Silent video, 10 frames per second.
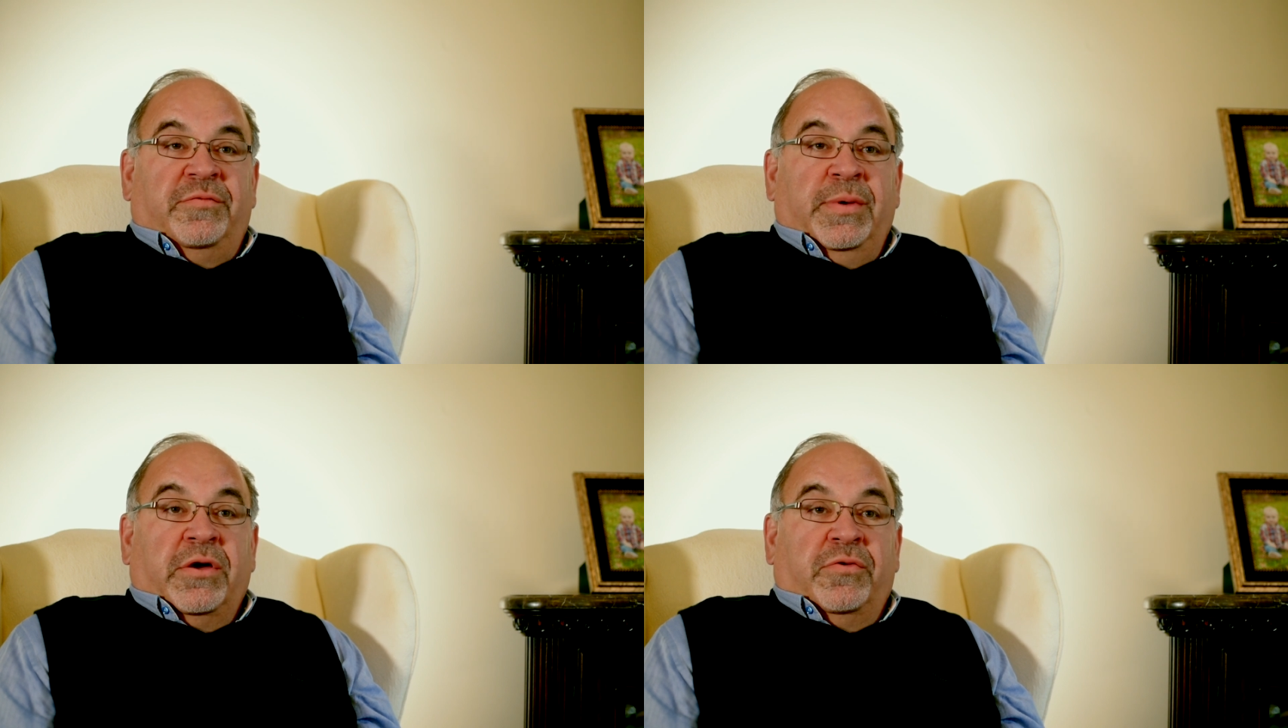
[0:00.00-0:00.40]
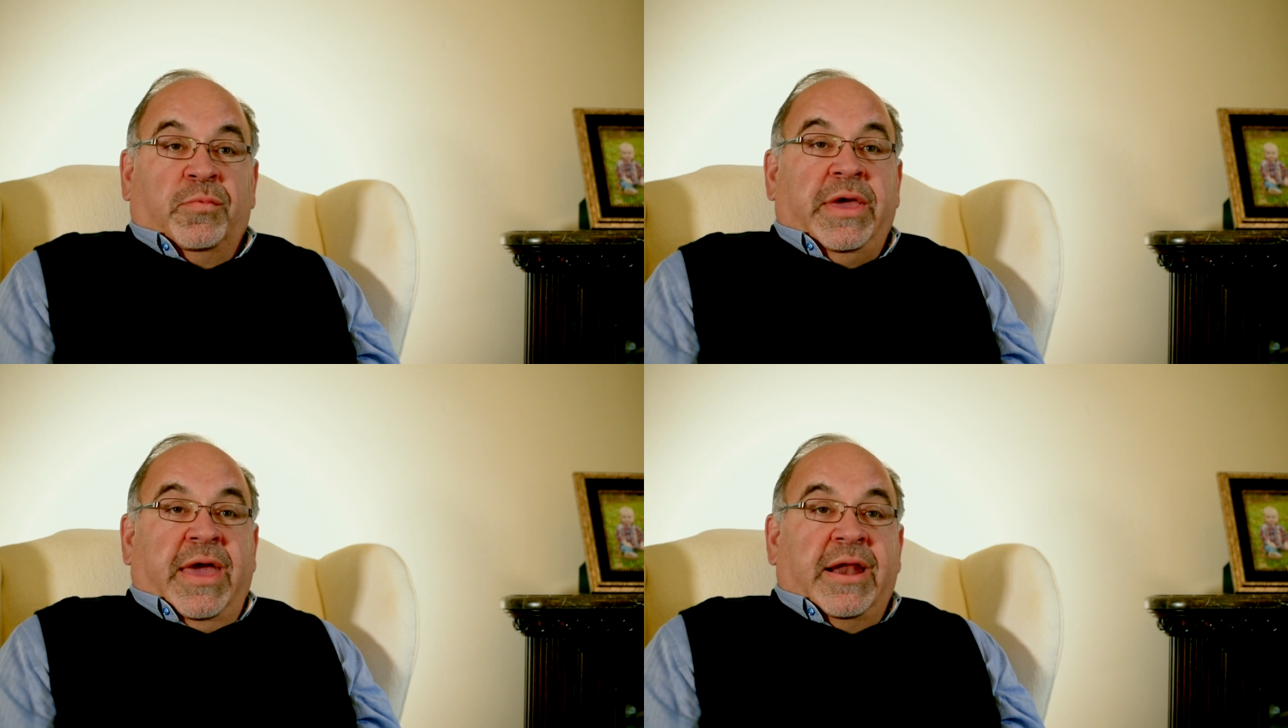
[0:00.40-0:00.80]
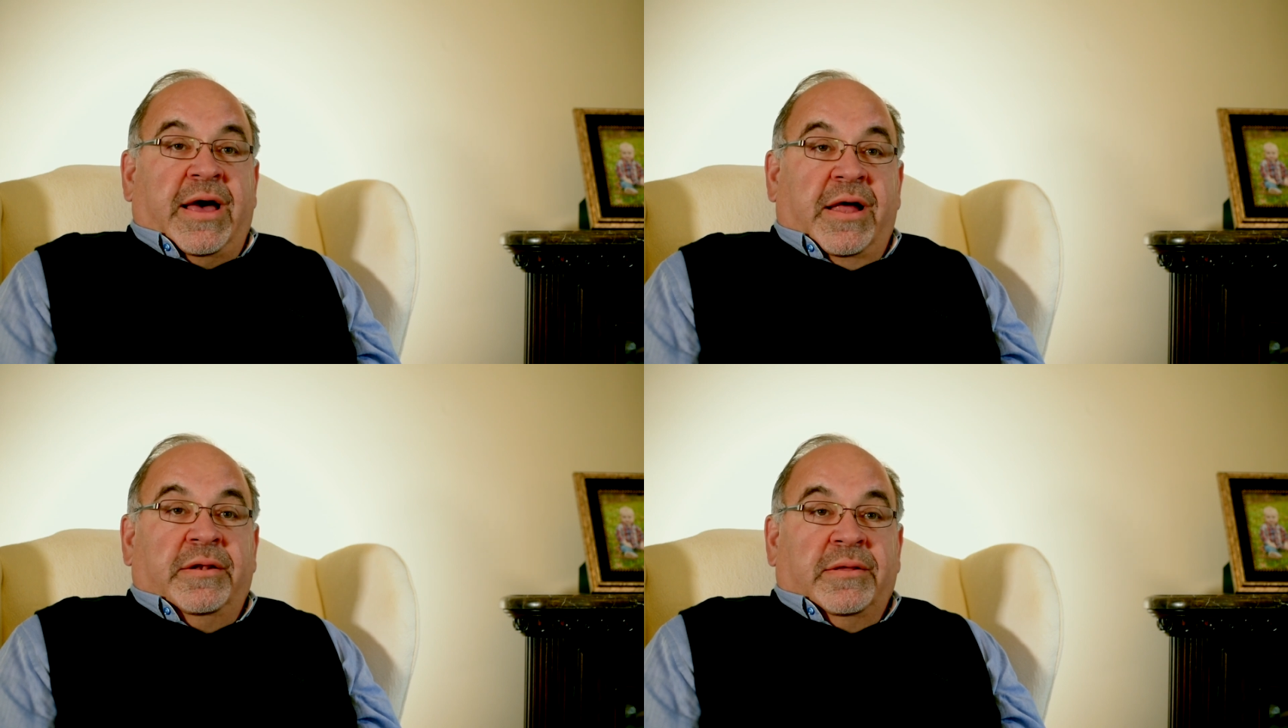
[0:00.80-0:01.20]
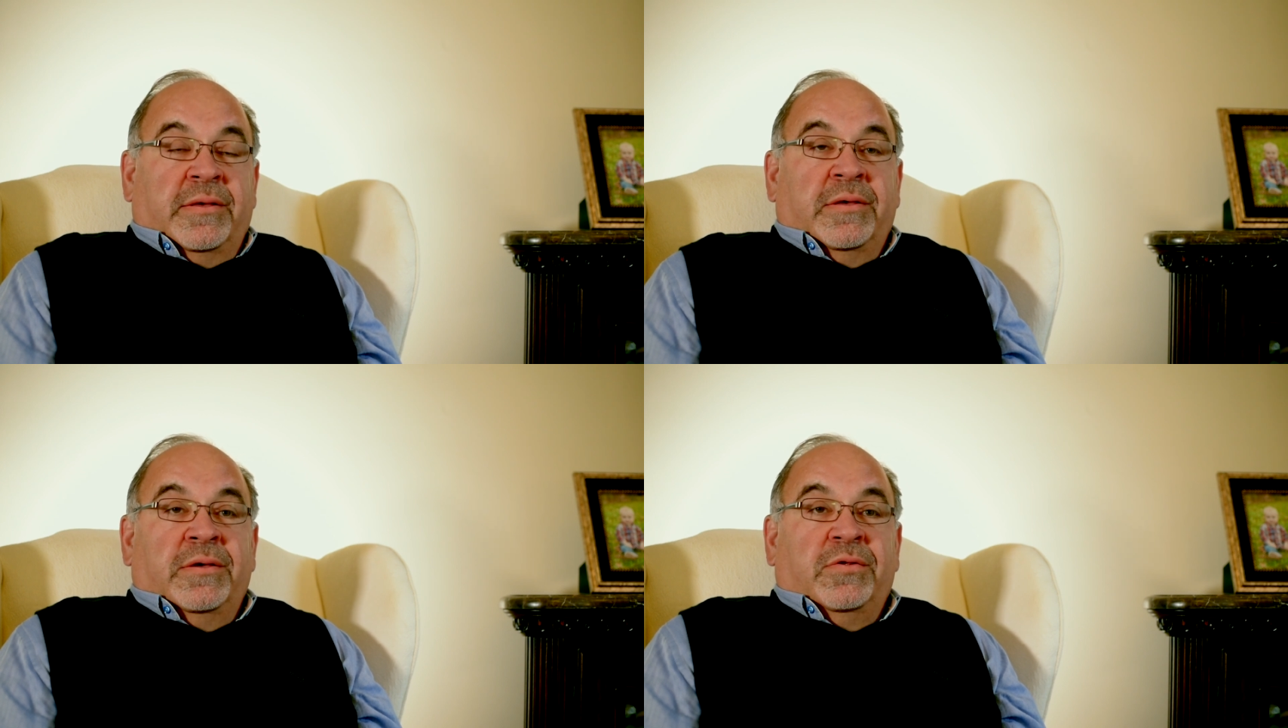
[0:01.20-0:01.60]
because we cannot
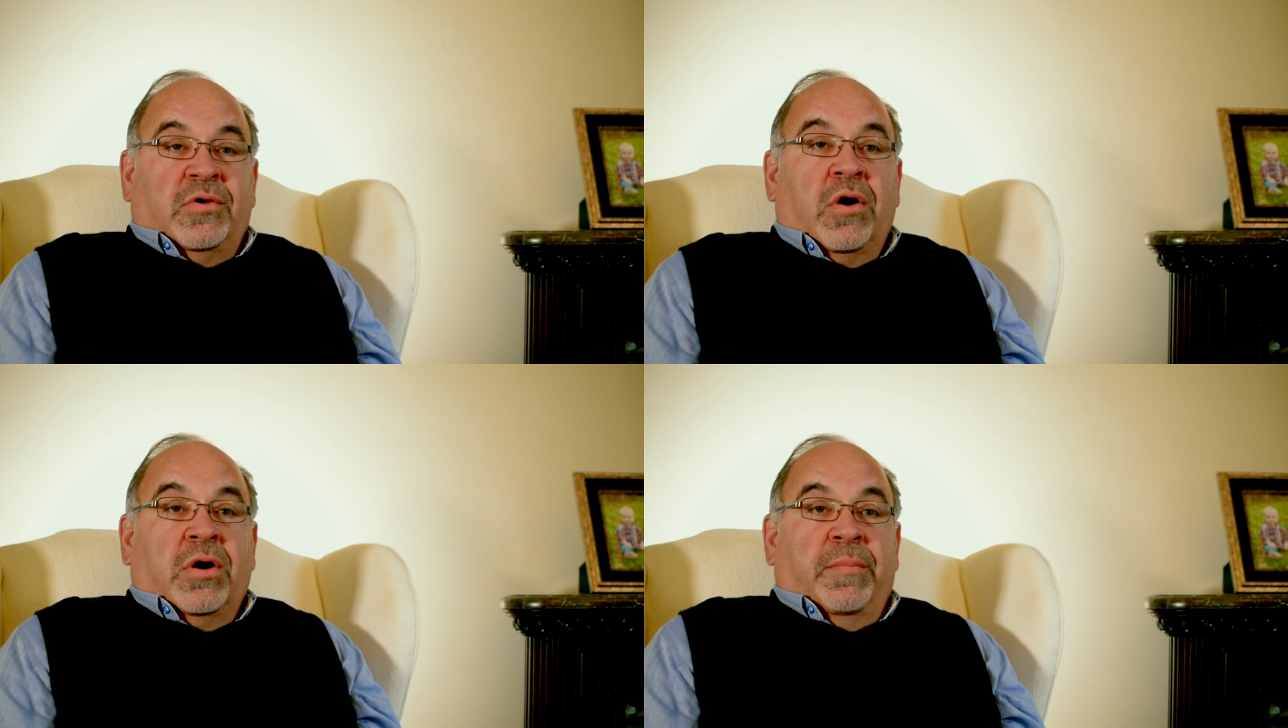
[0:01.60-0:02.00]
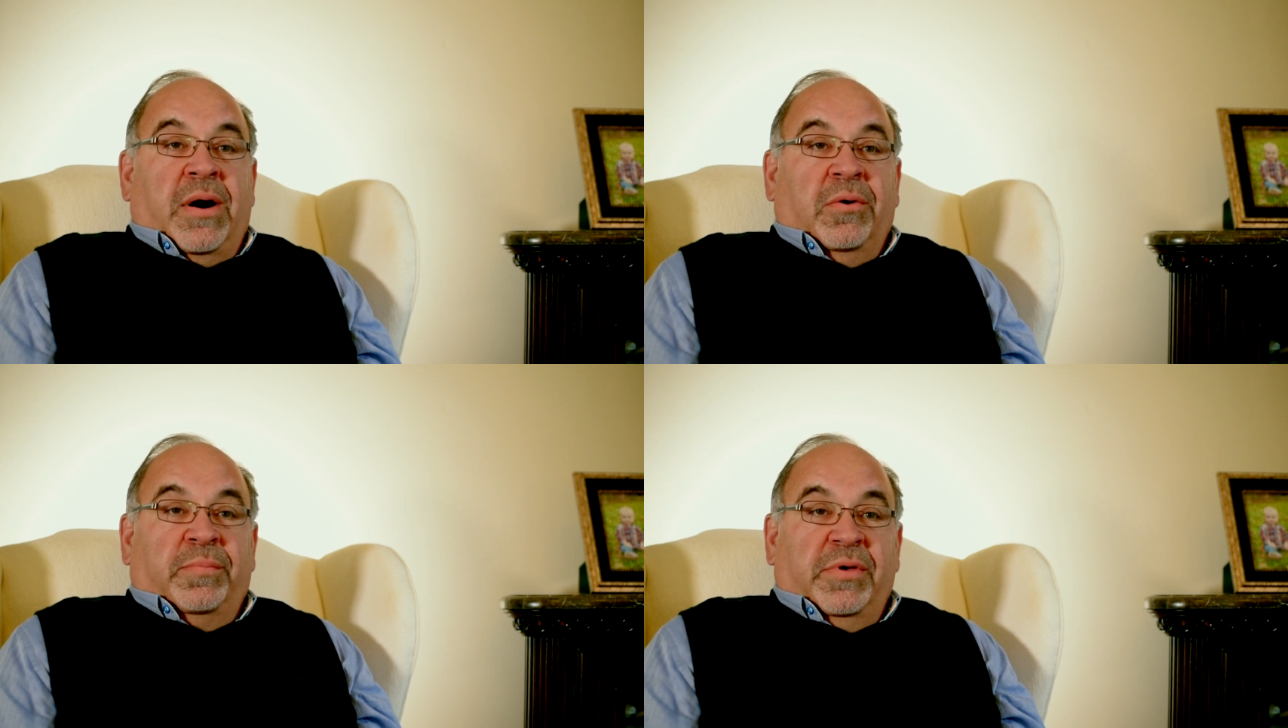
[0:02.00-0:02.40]
talk about